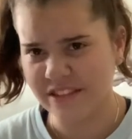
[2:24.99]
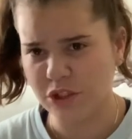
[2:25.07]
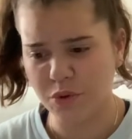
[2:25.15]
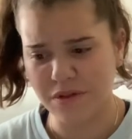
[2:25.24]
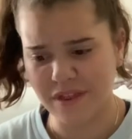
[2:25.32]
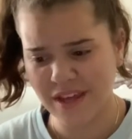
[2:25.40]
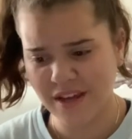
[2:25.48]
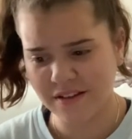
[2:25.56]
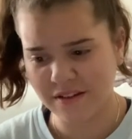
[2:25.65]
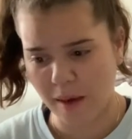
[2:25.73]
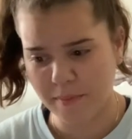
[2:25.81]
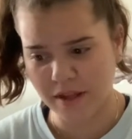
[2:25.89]
You think?
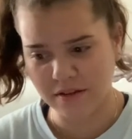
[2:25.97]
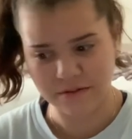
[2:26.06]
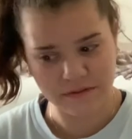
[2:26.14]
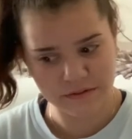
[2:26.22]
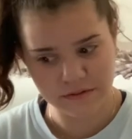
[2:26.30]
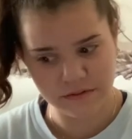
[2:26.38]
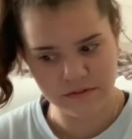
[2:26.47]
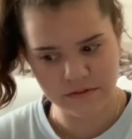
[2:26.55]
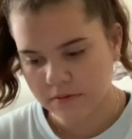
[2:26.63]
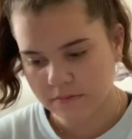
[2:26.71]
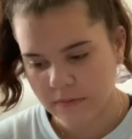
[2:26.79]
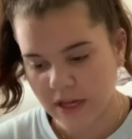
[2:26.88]
I mean,
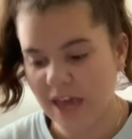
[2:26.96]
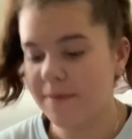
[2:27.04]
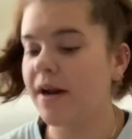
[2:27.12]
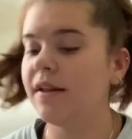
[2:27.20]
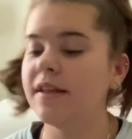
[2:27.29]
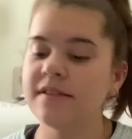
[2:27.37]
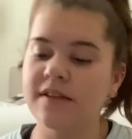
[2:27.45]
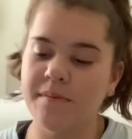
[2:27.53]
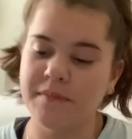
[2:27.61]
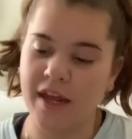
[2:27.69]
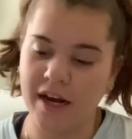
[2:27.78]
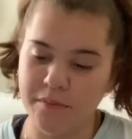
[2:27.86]
okay, but at least
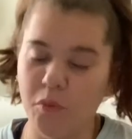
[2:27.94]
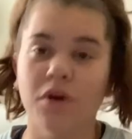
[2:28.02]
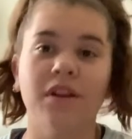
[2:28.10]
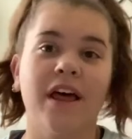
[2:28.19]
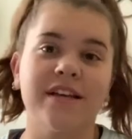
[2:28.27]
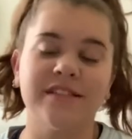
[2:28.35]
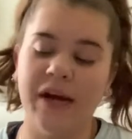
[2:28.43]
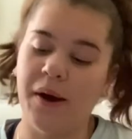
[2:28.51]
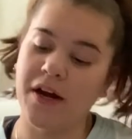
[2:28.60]
I'm getting more likes now.